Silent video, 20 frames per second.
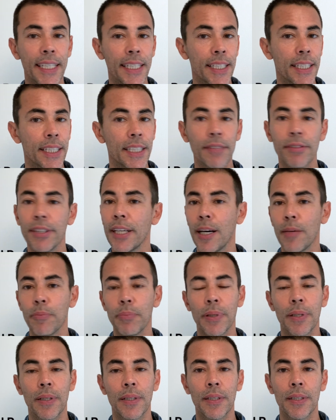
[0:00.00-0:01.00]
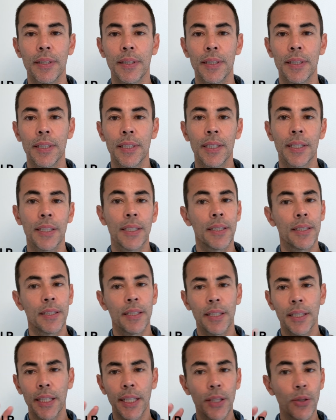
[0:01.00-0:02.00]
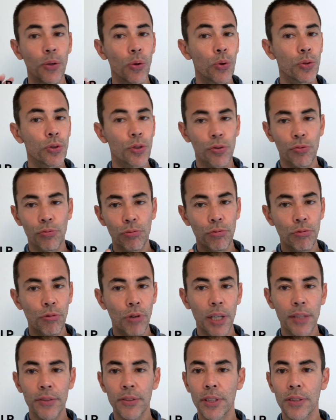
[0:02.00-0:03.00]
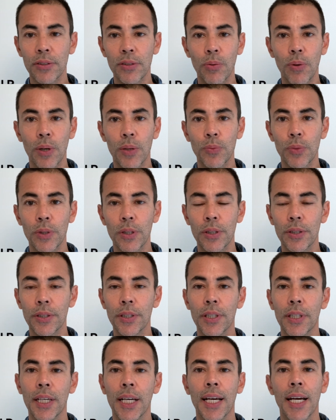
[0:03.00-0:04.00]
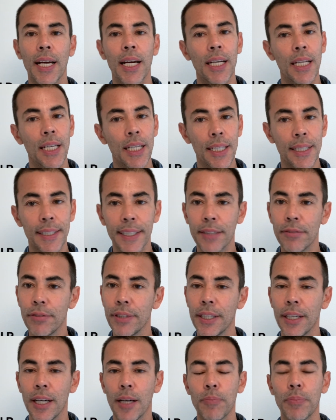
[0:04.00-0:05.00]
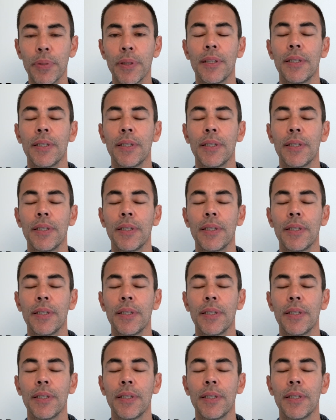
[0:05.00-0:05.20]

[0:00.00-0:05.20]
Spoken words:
Give it up. It all just runs into one word. Give it up.